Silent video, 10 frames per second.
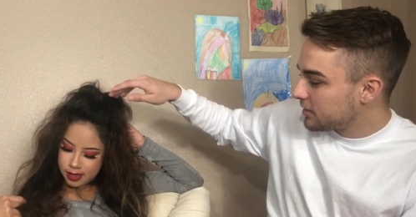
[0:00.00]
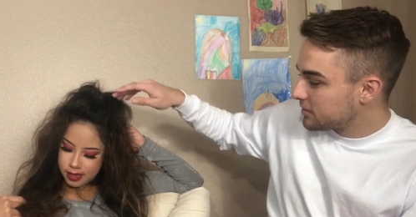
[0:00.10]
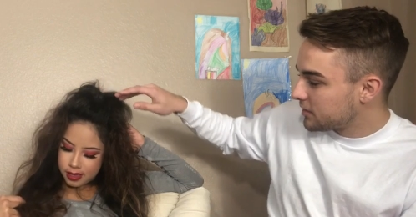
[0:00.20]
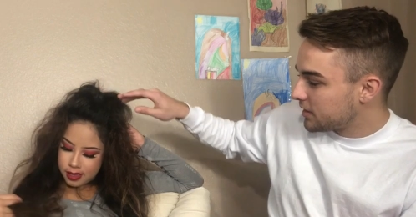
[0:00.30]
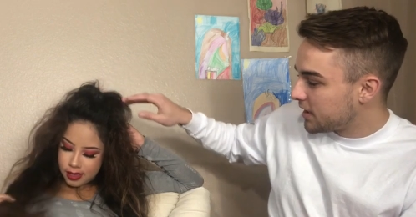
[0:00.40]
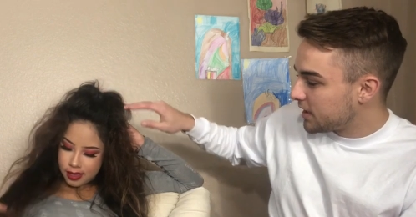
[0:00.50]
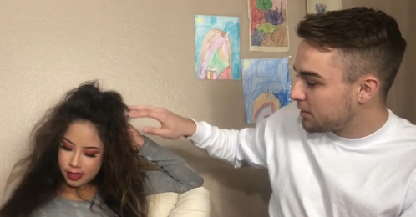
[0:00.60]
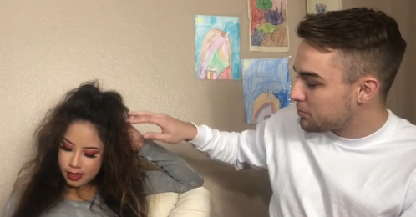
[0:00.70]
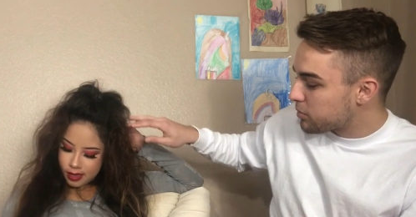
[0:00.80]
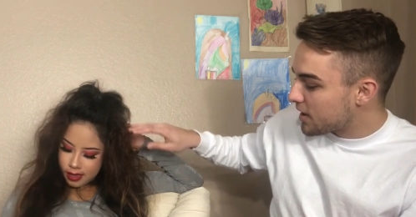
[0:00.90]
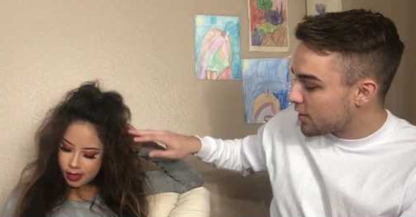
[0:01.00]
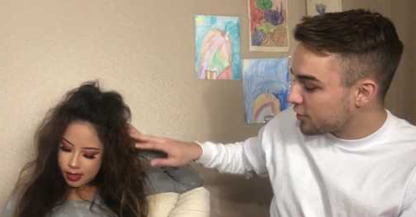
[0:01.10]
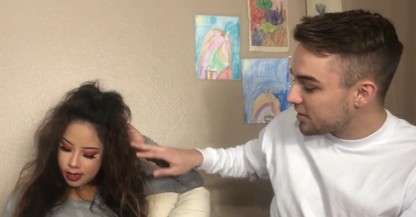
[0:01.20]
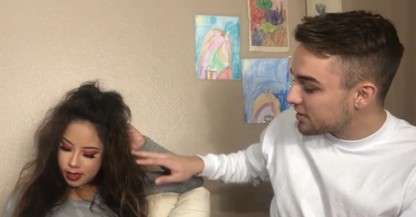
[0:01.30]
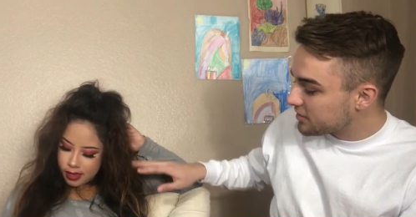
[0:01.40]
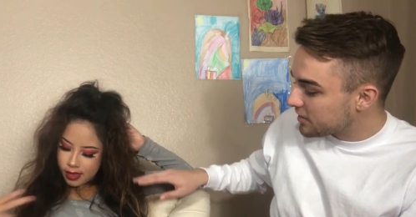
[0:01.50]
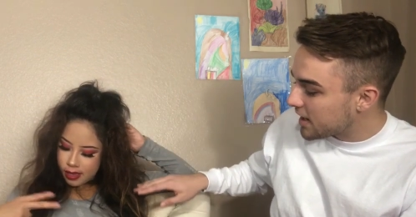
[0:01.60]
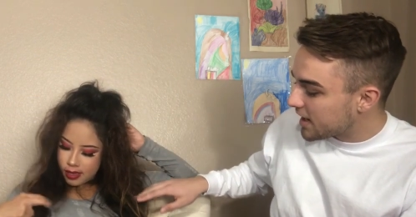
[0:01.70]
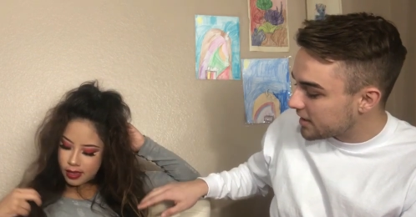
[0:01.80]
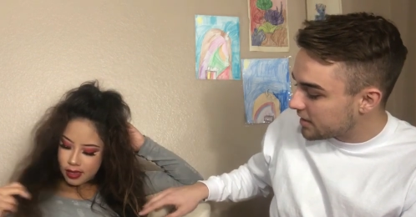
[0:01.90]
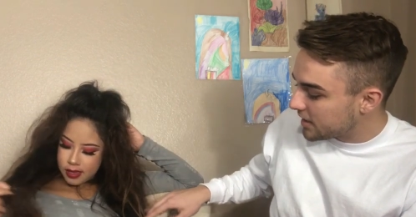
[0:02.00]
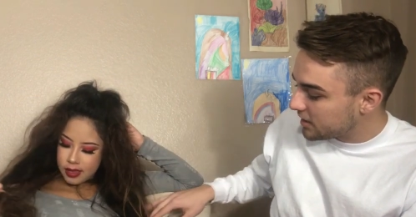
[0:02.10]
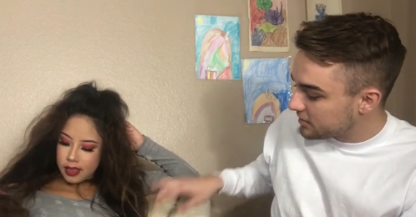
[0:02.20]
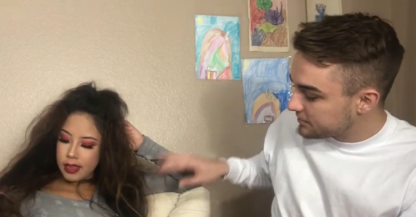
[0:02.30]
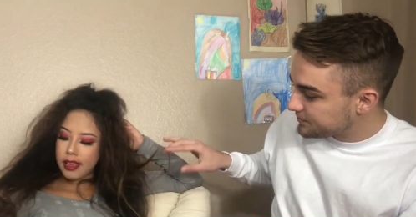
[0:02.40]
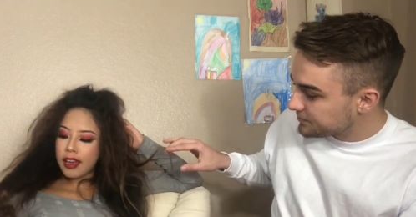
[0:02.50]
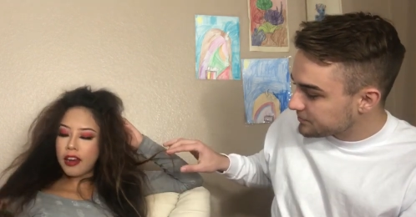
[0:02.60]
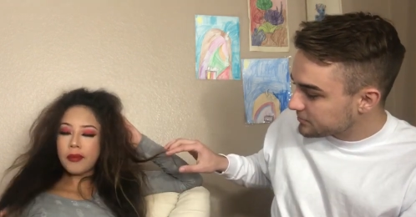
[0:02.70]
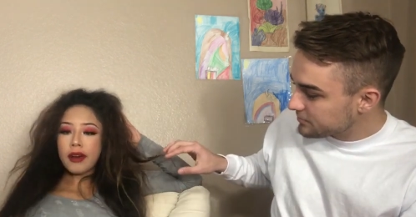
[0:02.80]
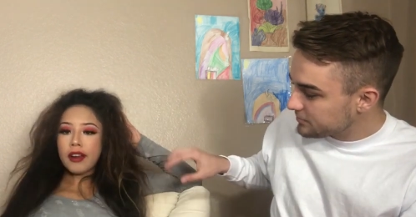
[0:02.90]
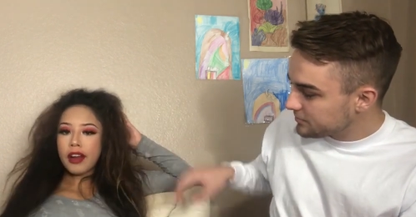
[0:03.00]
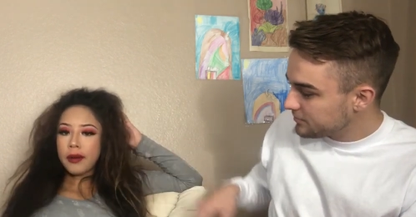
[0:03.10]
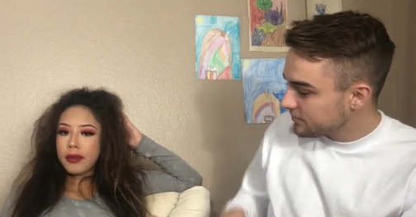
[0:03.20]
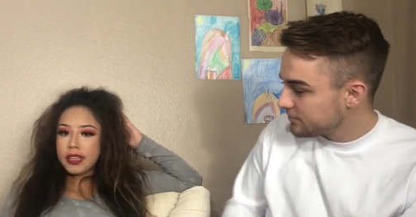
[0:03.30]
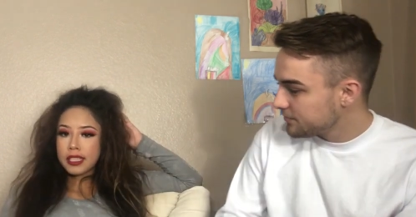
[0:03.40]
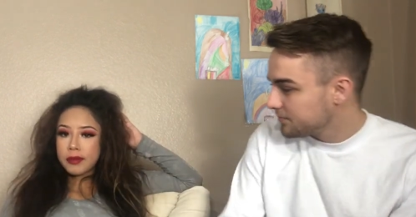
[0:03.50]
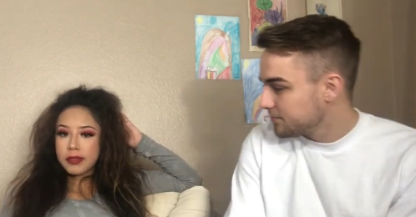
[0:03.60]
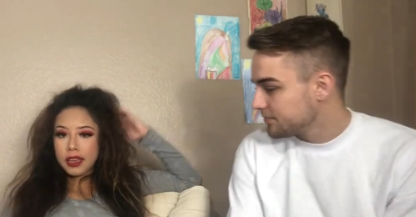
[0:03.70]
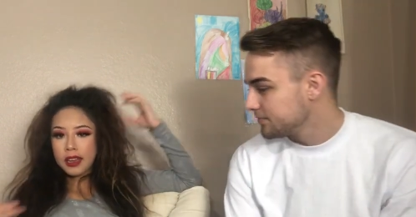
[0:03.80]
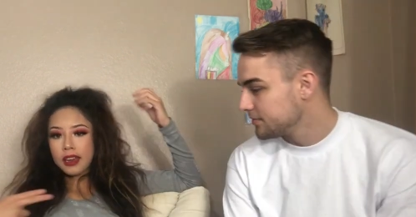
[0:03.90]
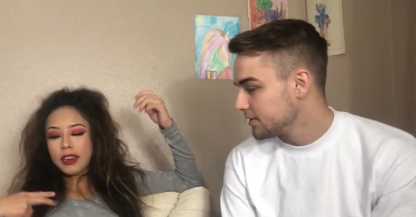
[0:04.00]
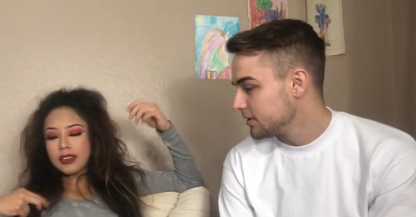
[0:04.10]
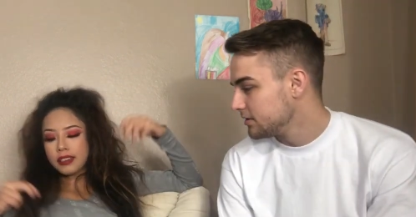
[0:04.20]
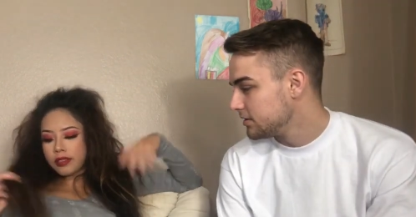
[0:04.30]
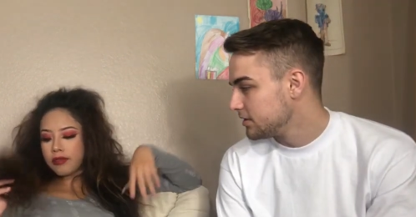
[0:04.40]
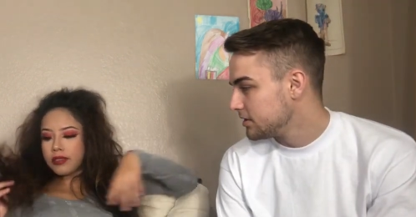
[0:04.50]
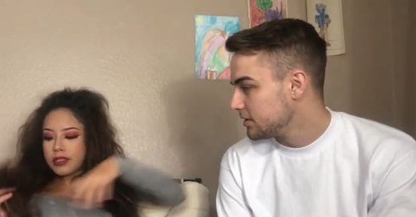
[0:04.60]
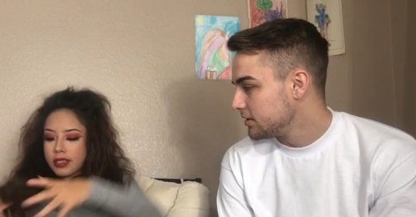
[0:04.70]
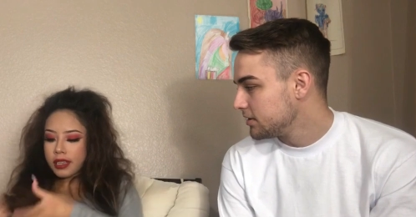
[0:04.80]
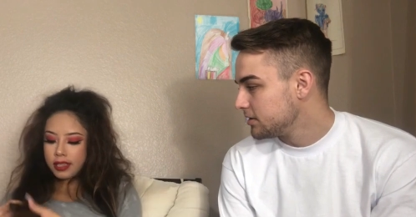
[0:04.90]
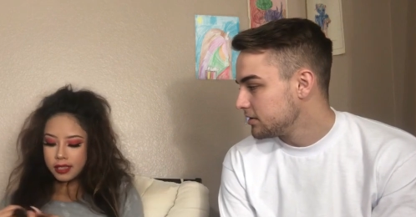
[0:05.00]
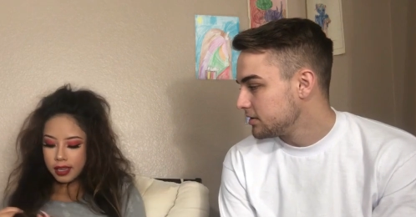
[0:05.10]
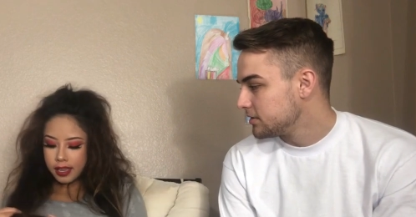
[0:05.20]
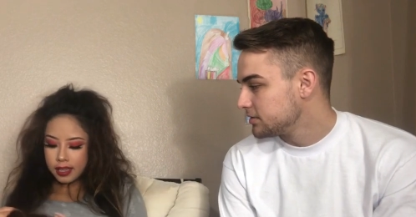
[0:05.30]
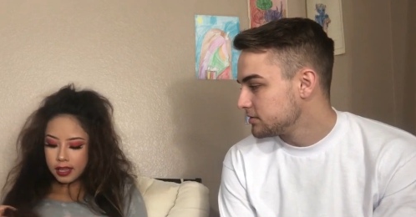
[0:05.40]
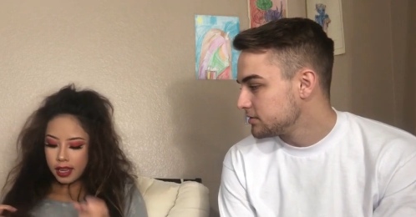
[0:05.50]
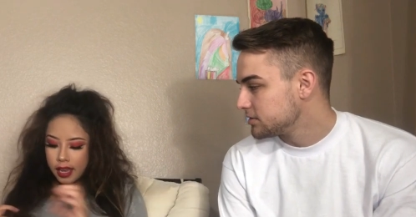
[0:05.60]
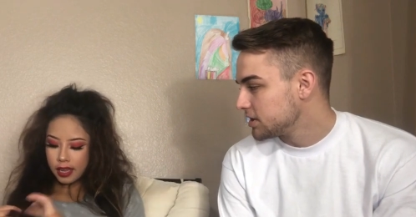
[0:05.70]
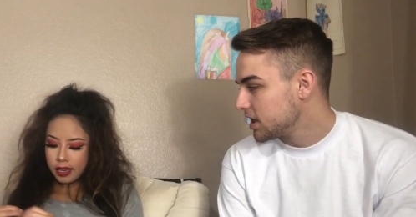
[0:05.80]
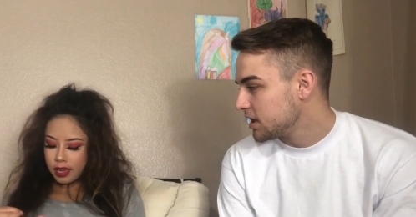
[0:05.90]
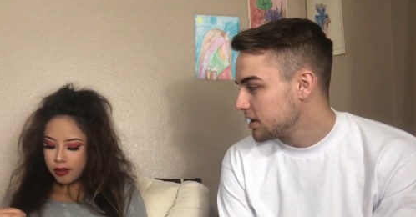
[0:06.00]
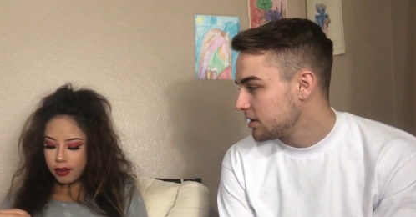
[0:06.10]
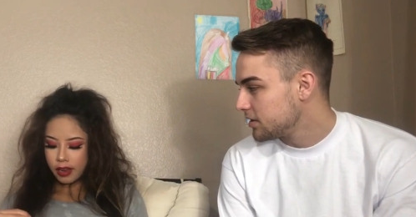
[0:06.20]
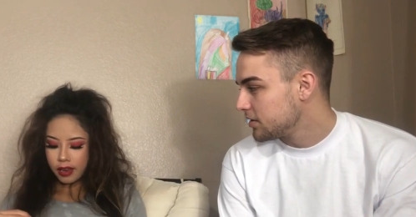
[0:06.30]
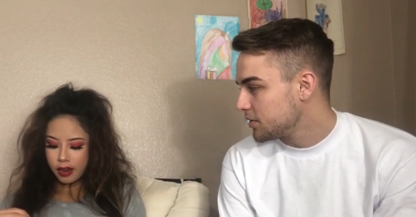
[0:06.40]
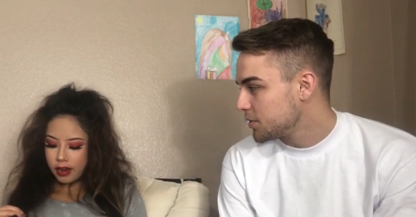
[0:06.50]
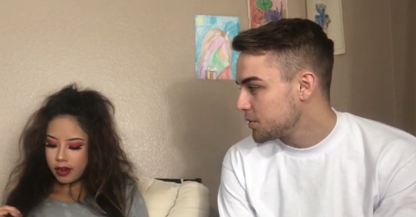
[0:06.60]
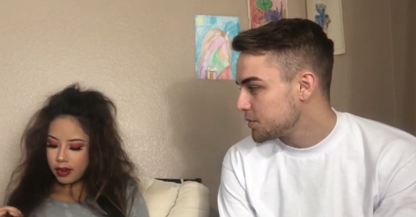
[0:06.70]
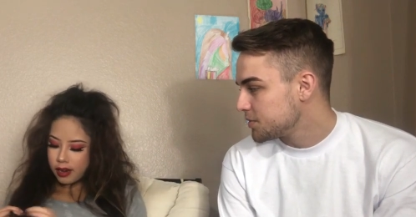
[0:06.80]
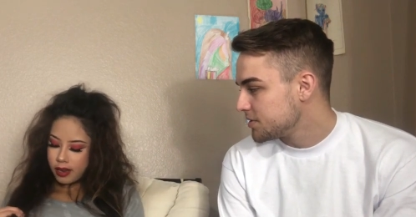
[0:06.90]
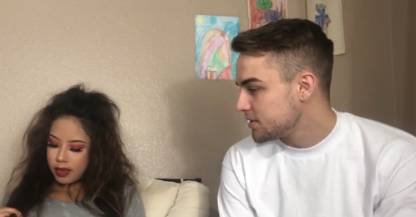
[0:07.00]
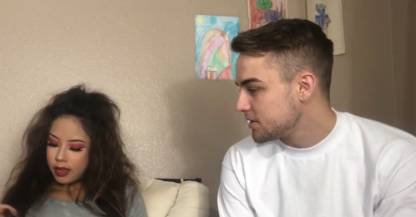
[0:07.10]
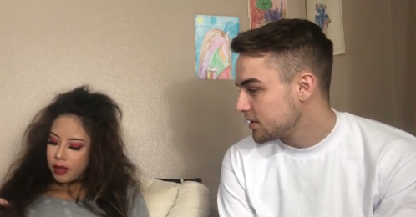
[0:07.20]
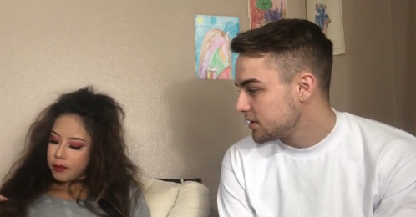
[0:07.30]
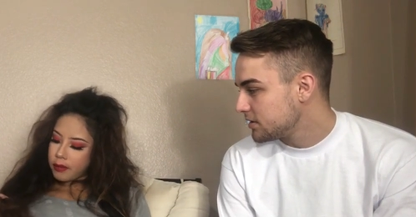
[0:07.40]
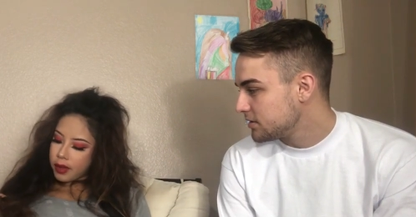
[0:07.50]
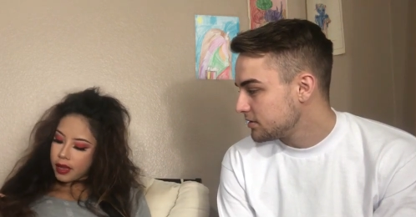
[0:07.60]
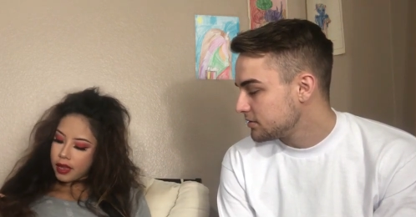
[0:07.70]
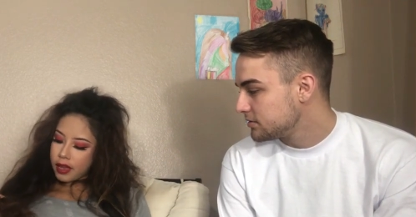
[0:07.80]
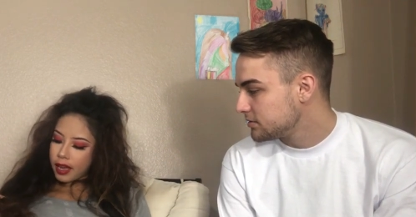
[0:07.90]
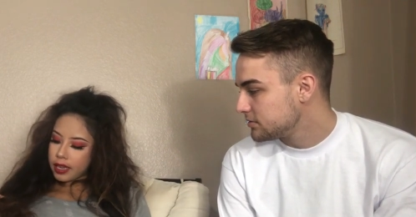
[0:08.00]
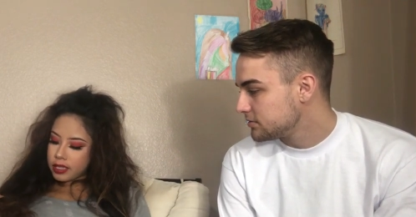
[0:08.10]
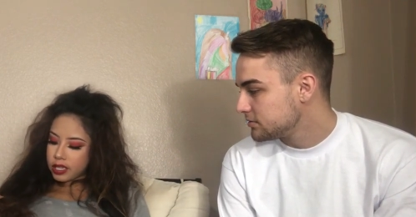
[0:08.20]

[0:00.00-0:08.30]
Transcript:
Speaker 1: to getting browner to highlight.
Speaker 2: Yeah, no matter how many times I cut it, it still just gets like light down here. But I